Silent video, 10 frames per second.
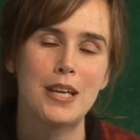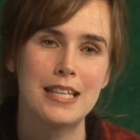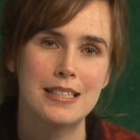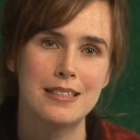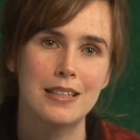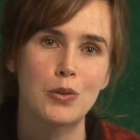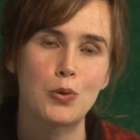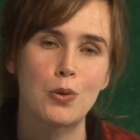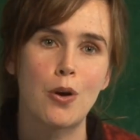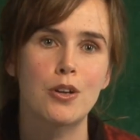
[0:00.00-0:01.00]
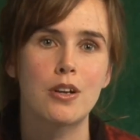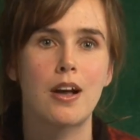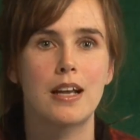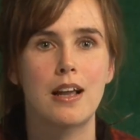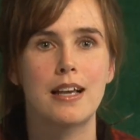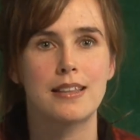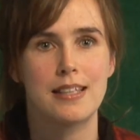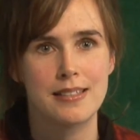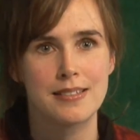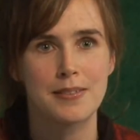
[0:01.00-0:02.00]
hit single On a Night Like
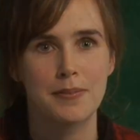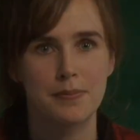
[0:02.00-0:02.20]
This.